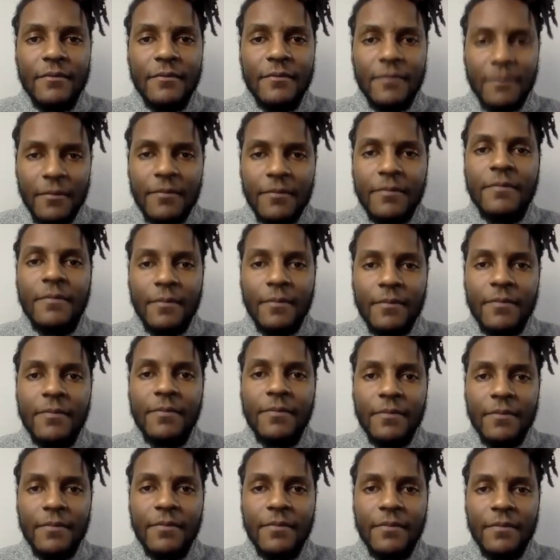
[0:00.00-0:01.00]

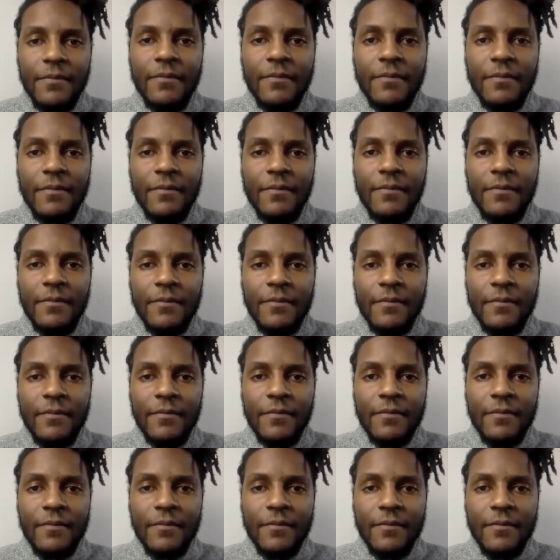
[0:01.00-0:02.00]

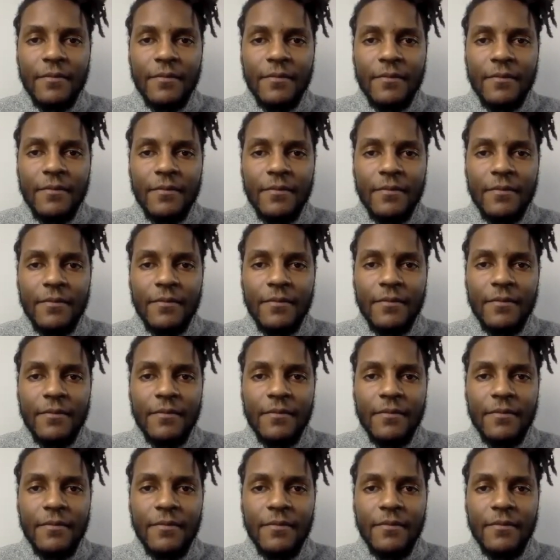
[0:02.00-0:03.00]

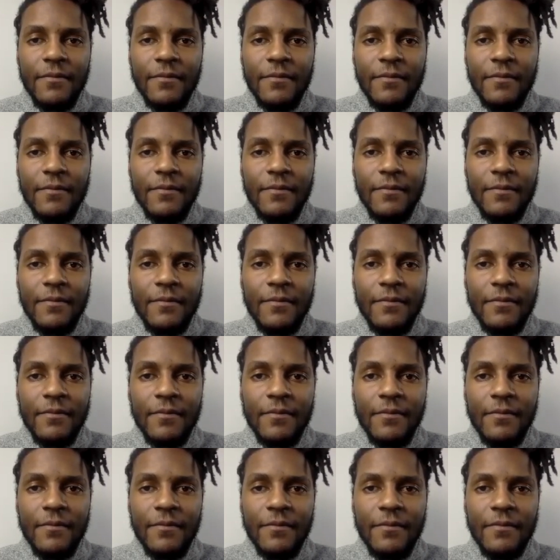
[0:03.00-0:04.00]

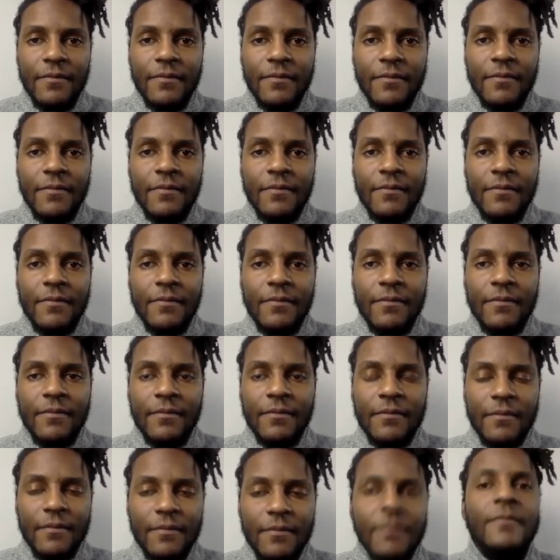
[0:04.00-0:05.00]

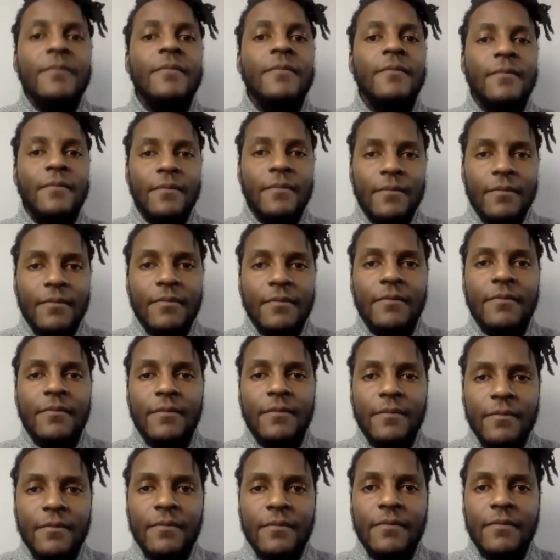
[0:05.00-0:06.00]

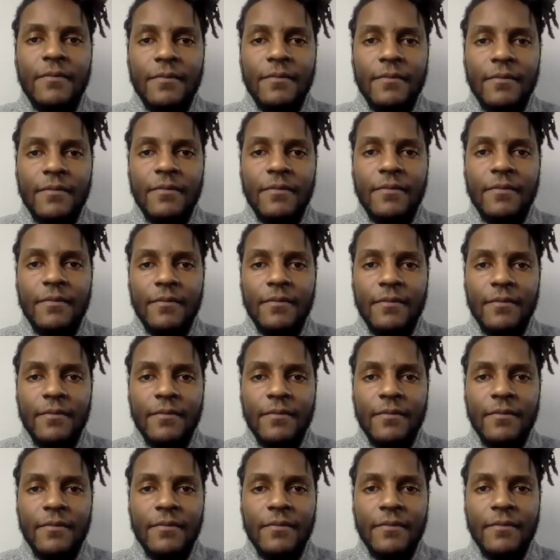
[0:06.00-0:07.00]

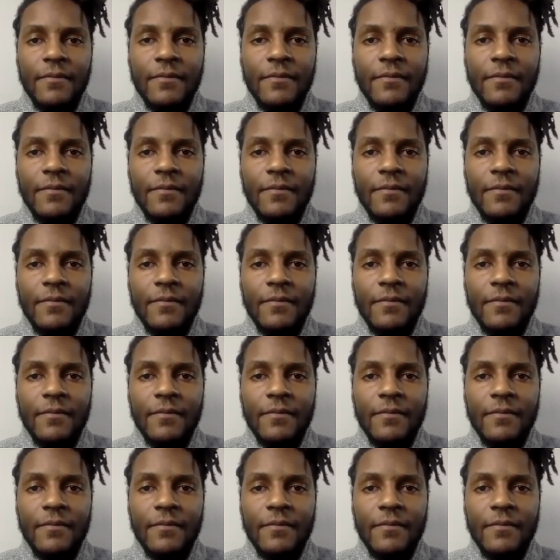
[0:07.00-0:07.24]
(silent)